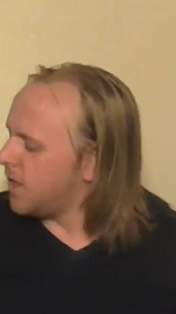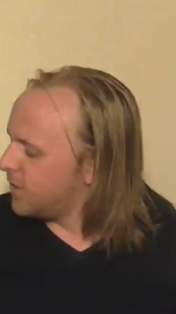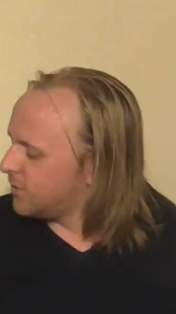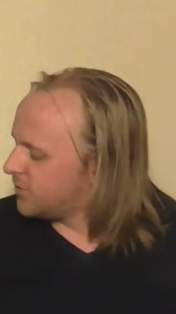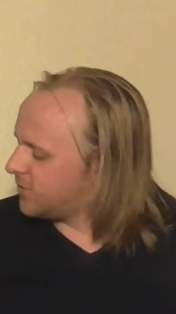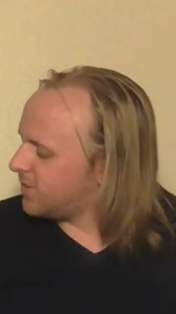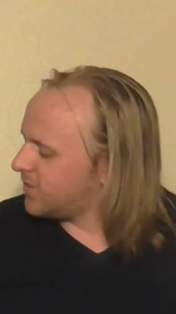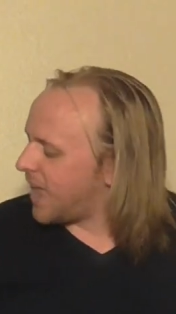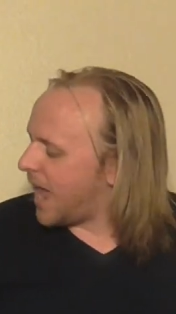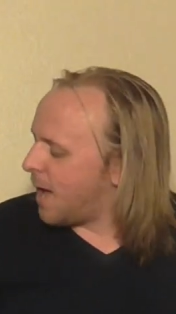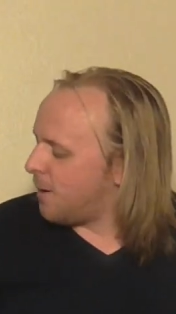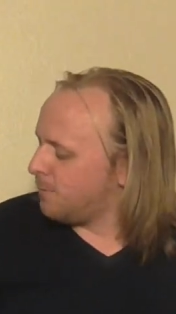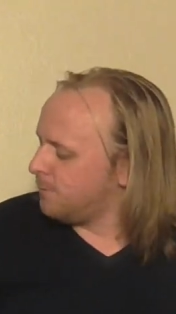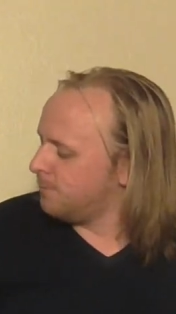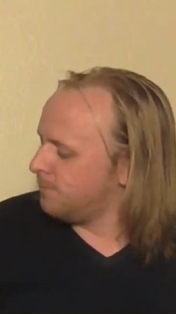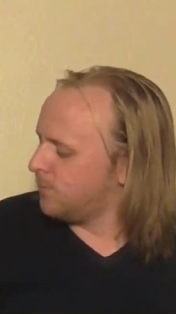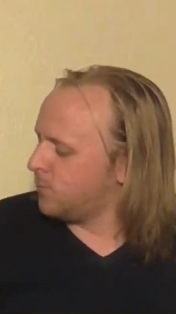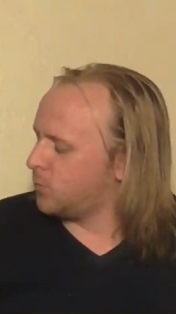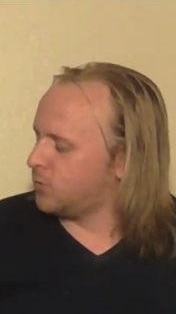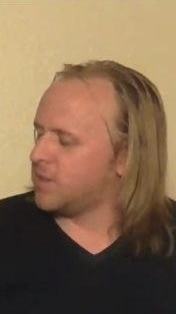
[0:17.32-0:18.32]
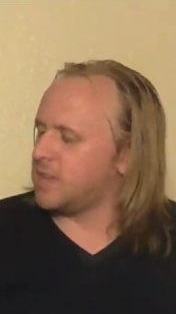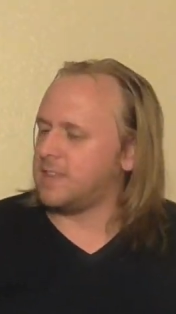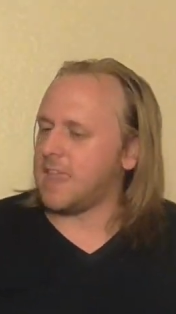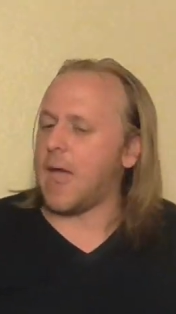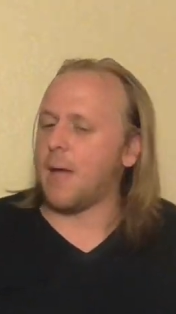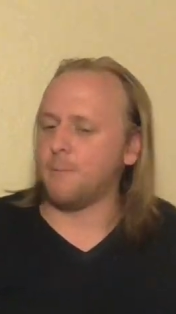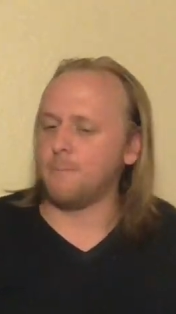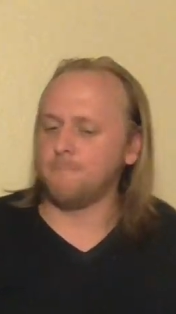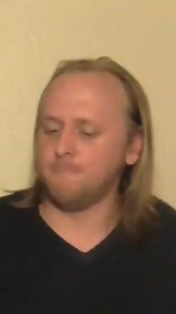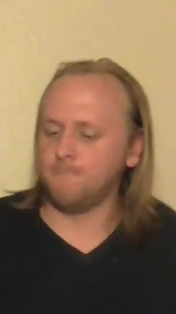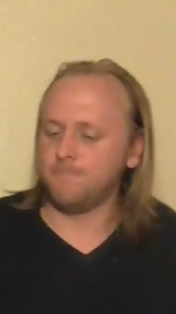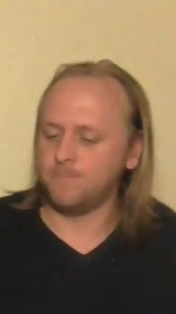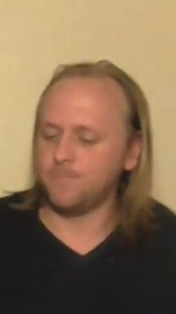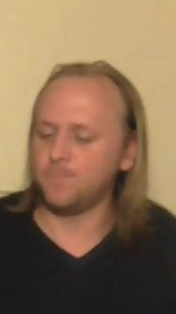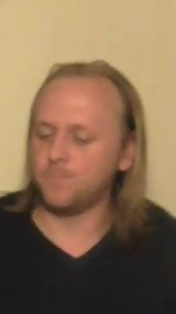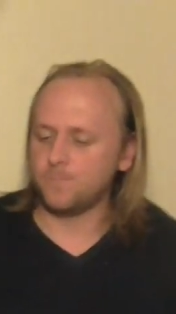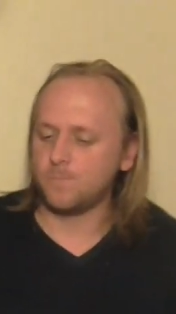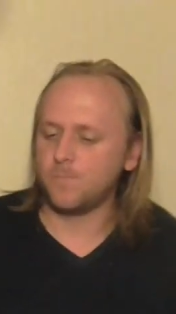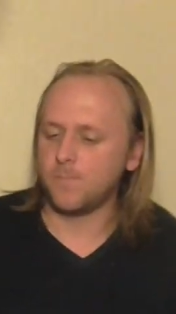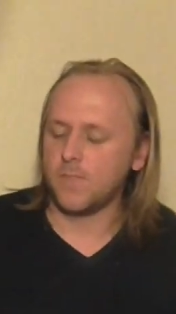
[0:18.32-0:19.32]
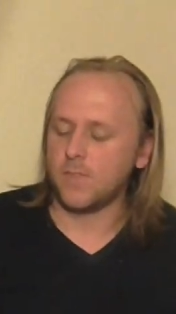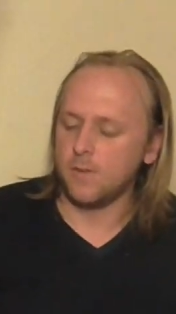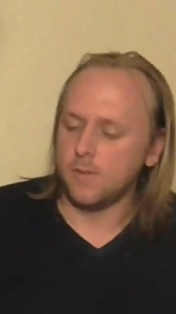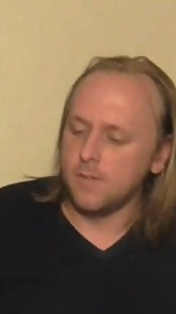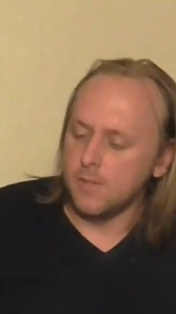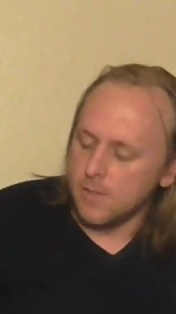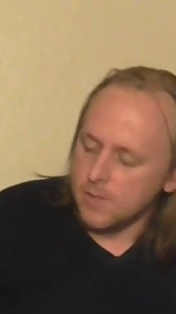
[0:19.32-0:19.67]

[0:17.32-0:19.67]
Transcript: Sit down. Sit down. What's up, buddy?